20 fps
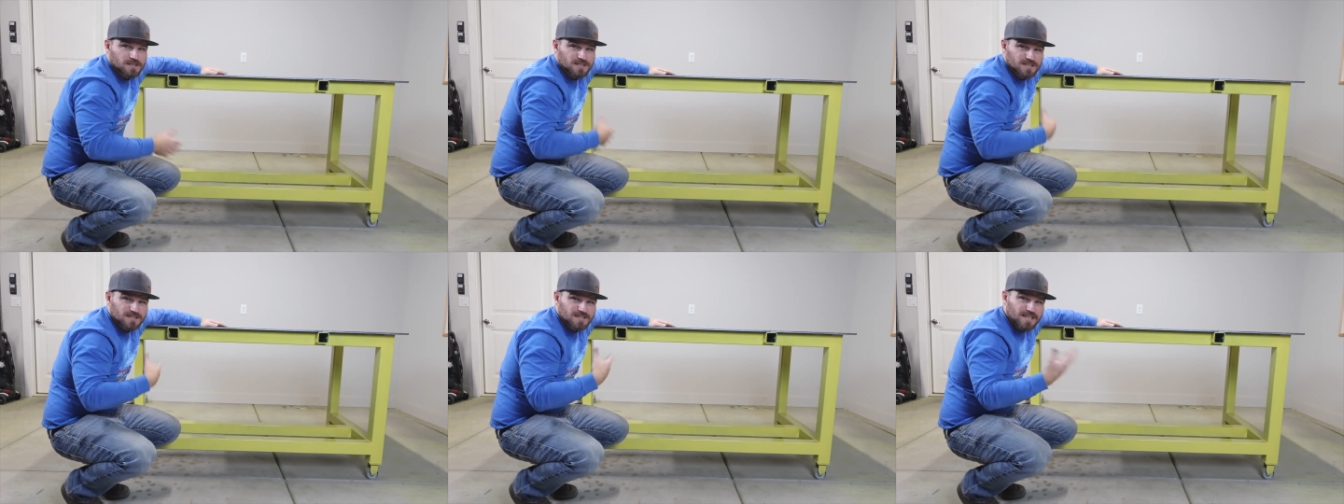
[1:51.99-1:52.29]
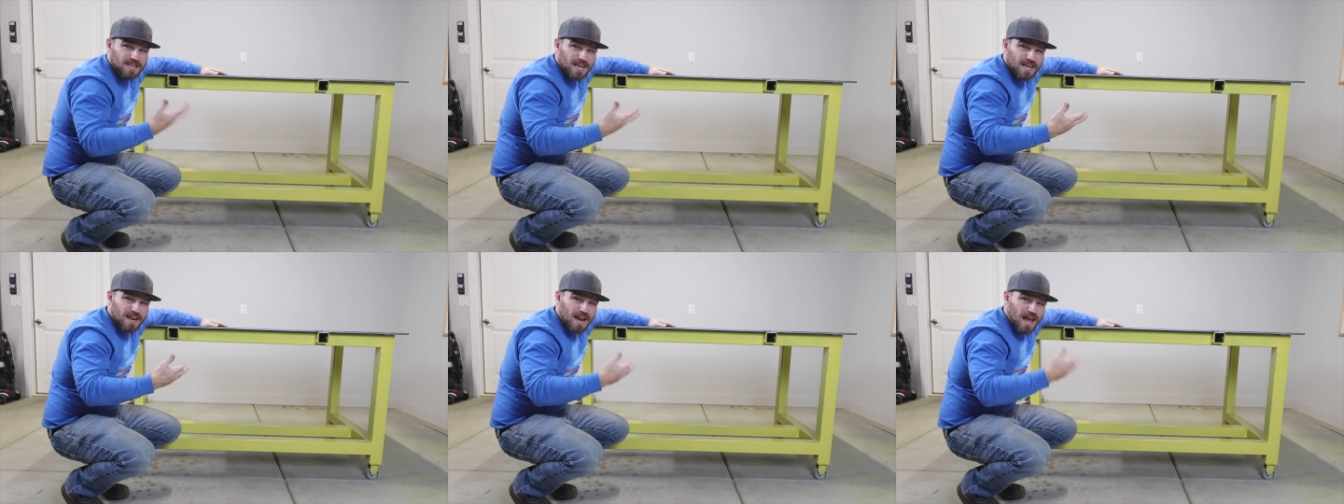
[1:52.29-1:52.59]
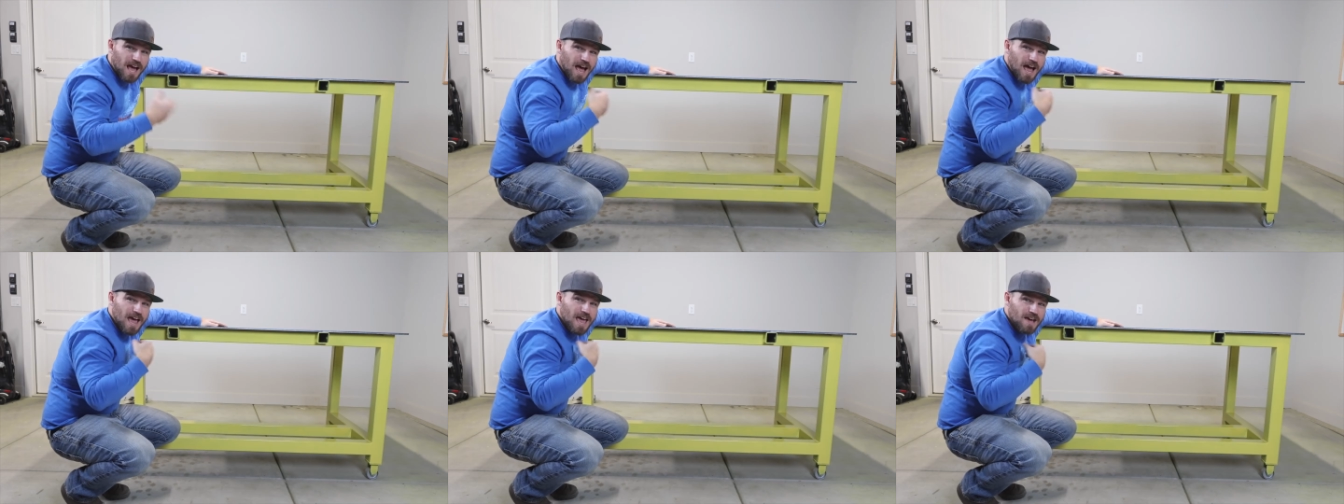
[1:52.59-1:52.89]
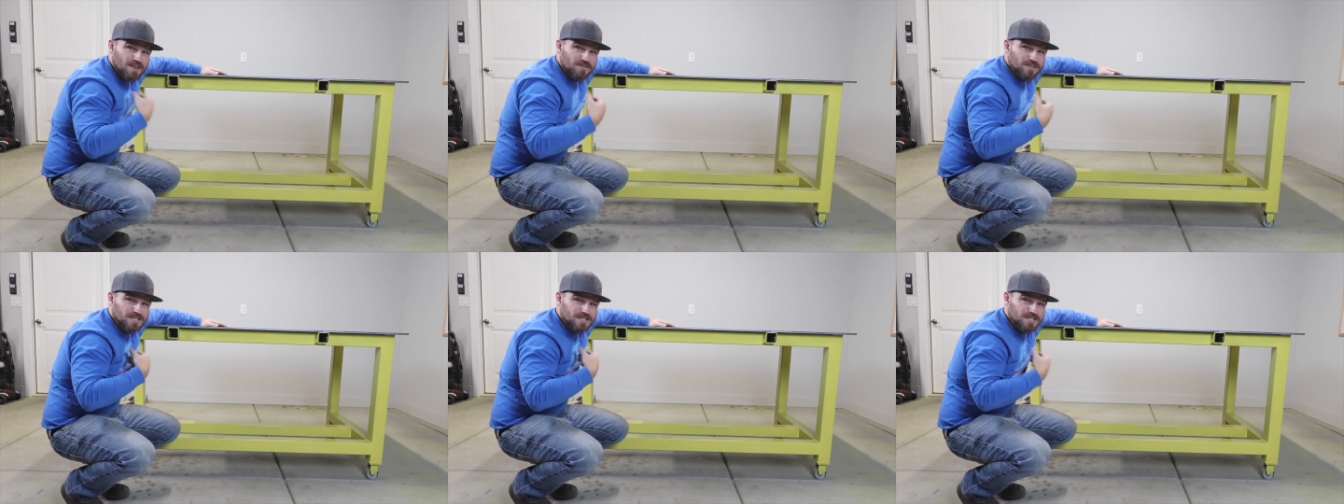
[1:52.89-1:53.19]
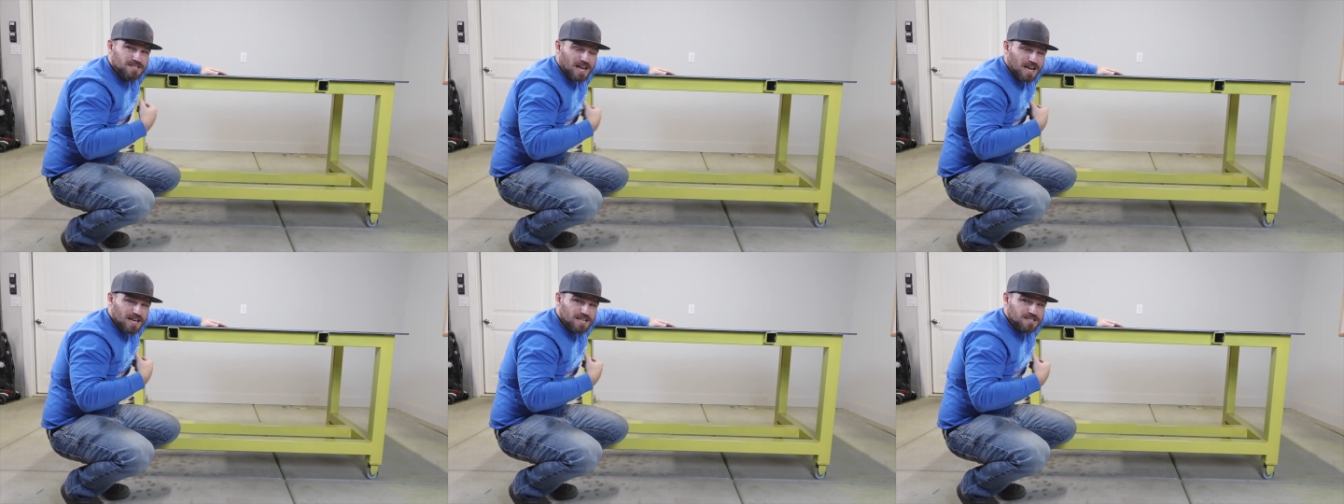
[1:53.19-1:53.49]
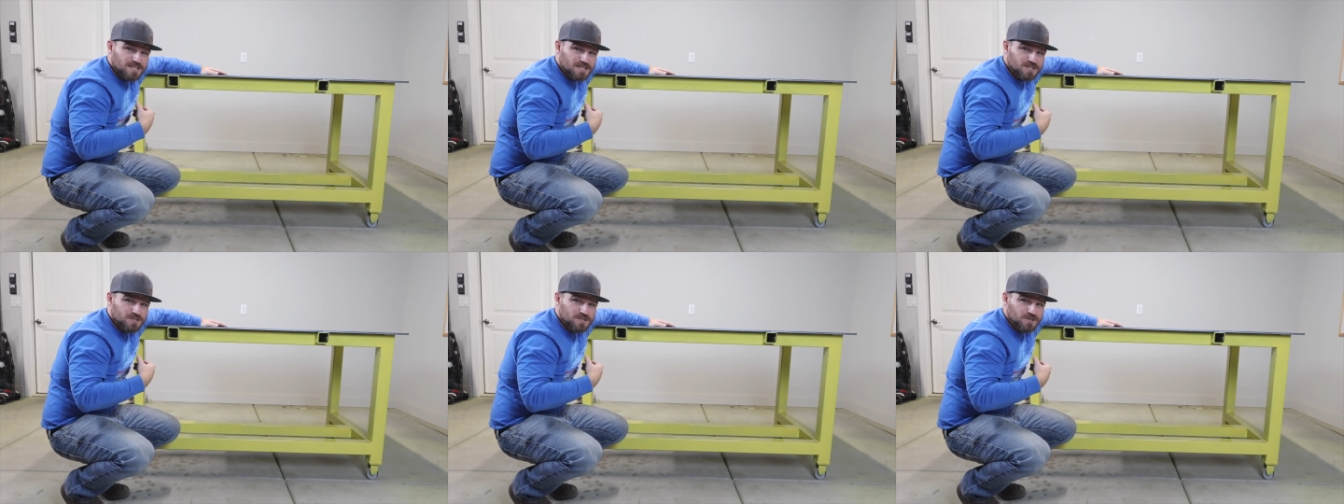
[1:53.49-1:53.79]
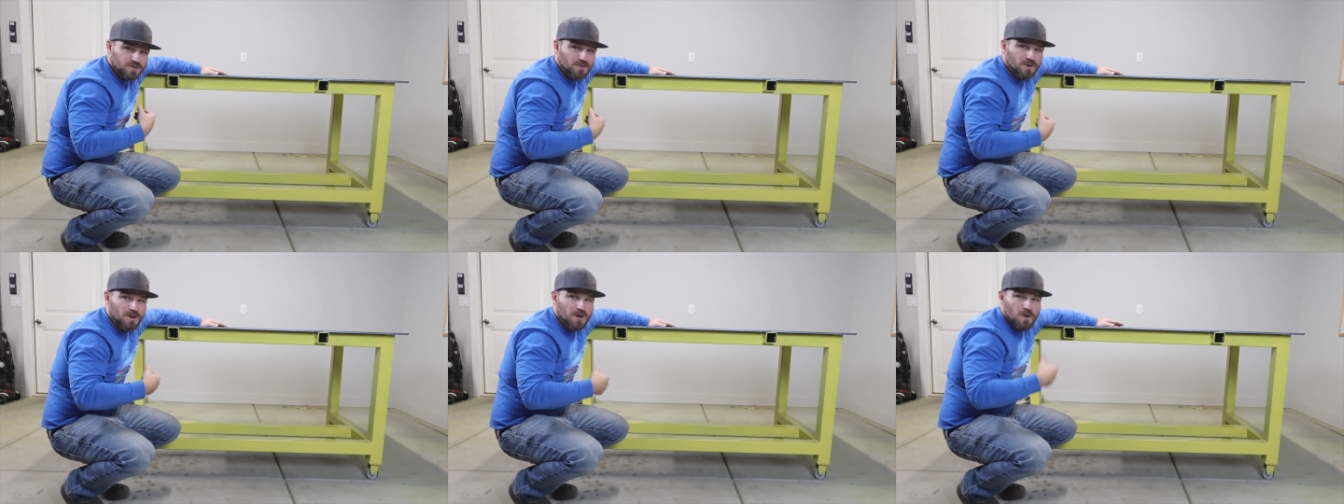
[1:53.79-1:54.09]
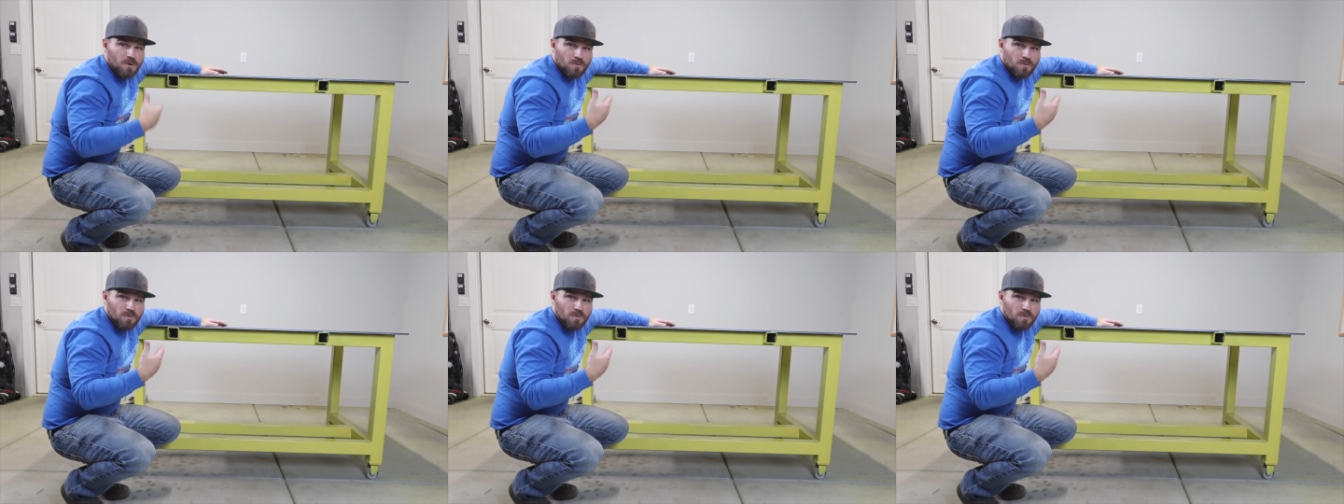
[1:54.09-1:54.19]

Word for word: Because again, I have a size issue,